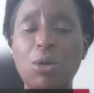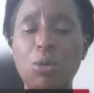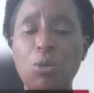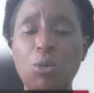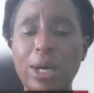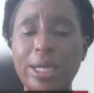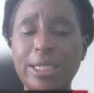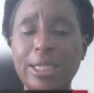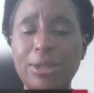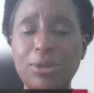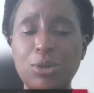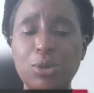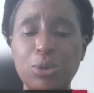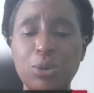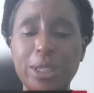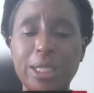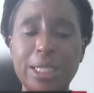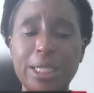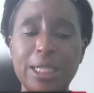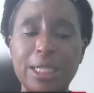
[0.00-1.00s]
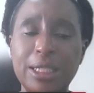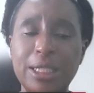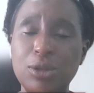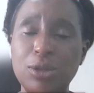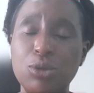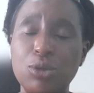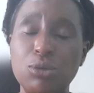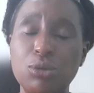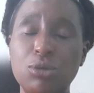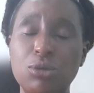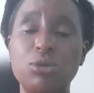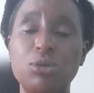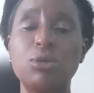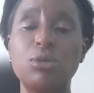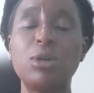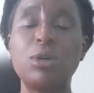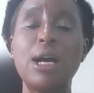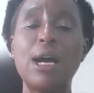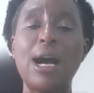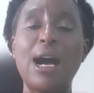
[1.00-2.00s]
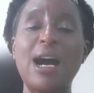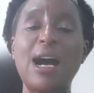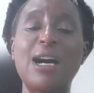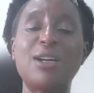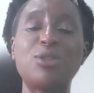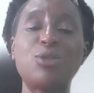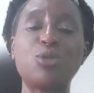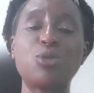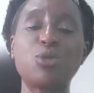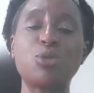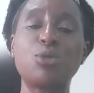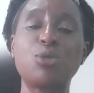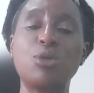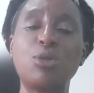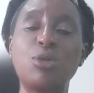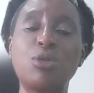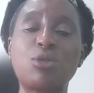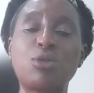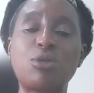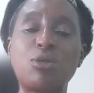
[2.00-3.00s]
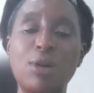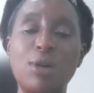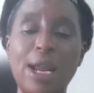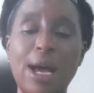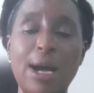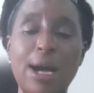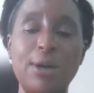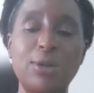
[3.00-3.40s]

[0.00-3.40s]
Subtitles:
what do we need to do to roll